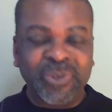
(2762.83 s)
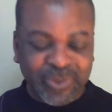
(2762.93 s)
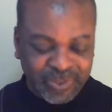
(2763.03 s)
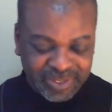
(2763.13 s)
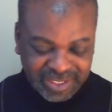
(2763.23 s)

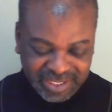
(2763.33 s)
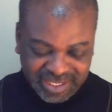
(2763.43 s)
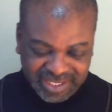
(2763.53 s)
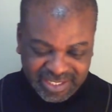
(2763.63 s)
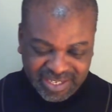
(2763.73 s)
known
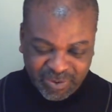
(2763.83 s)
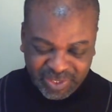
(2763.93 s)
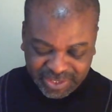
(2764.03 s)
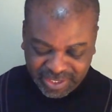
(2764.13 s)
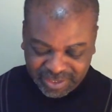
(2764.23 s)

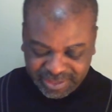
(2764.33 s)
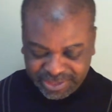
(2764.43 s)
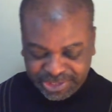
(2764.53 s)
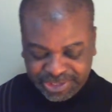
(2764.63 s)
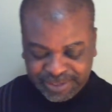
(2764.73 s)
with
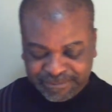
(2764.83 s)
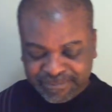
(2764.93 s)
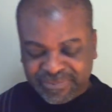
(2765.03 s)
others,